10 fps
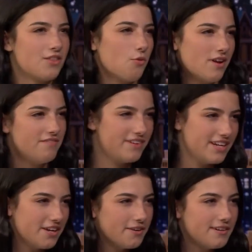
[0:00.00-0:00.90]
and the
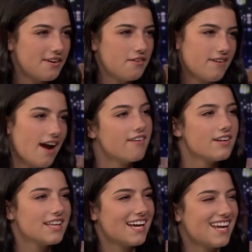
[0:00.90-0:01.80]
18-year-old
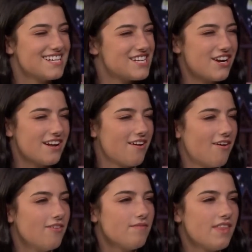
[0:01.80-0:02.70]
also has a fair
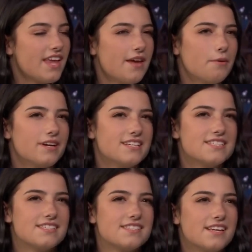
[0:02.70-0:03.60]
share of online
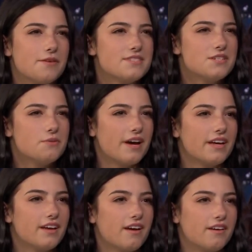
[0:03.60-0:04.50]
feuds to her
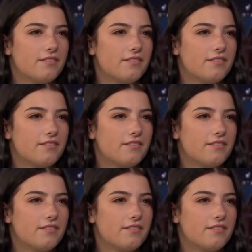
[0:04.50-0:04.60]
name.